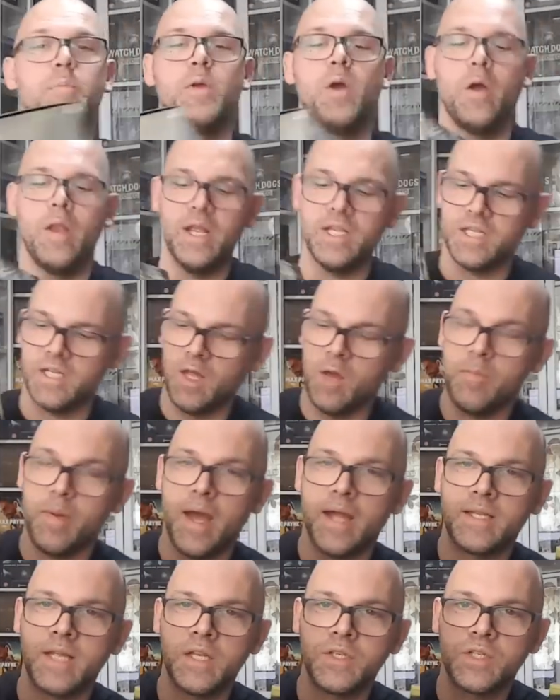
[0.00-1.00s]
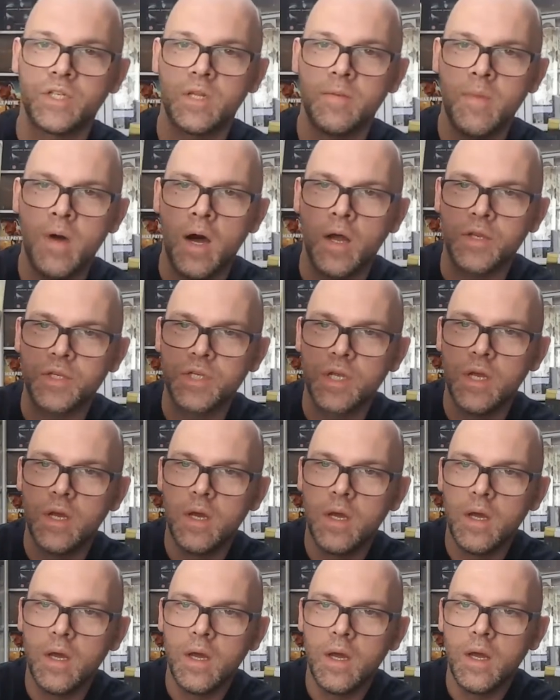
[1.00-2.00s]
be honest, I don't pay attention to much.
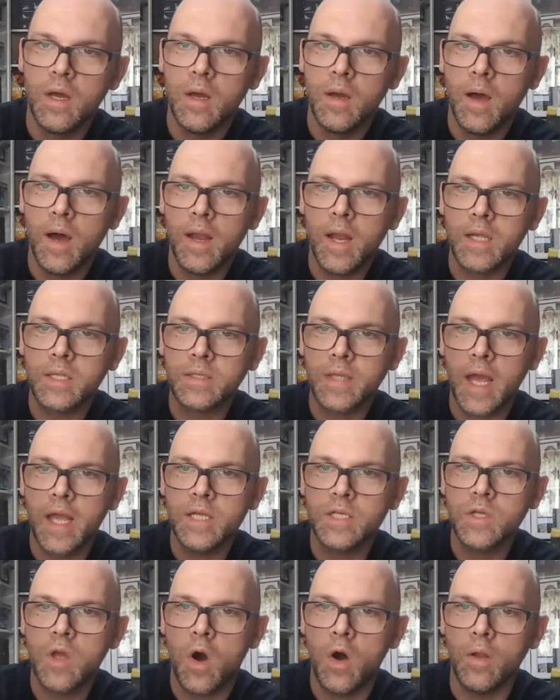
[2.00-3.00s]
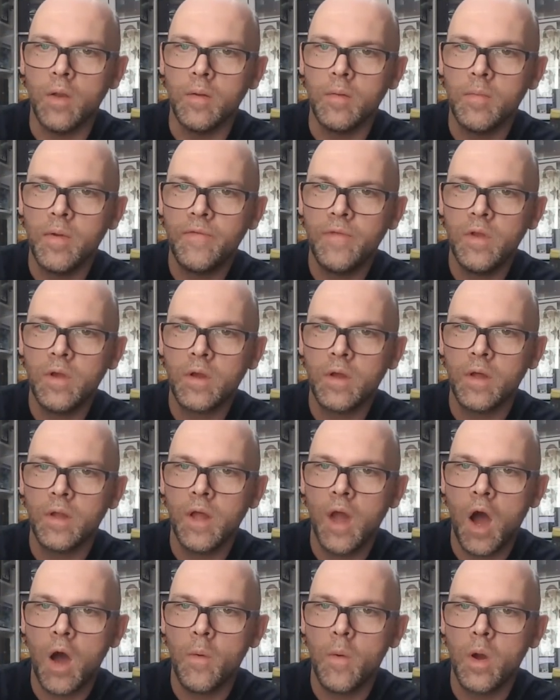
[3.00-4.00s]
And that's Days Gone. If you look at
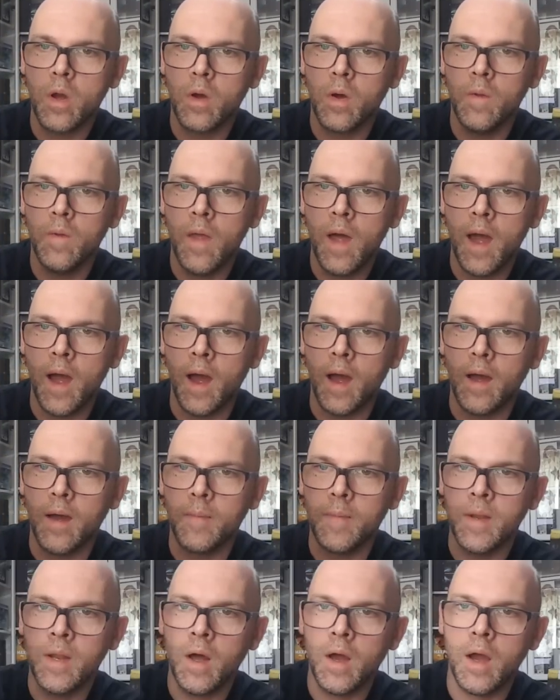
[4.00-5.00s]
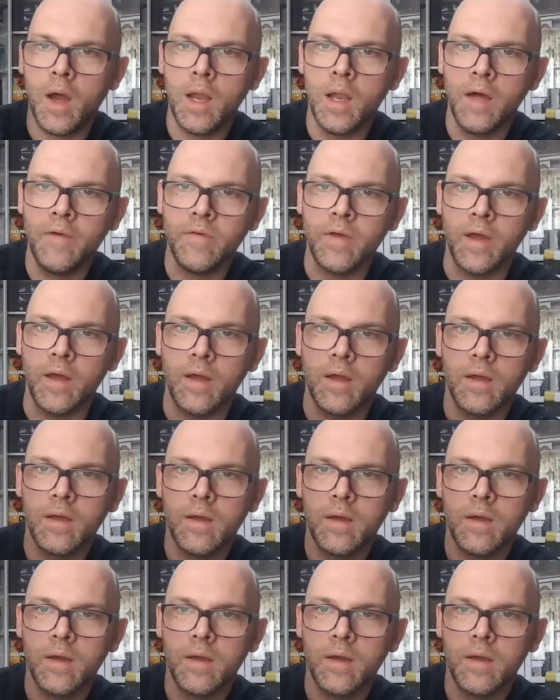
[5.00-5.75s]
the artwork on that, I mean, I love it.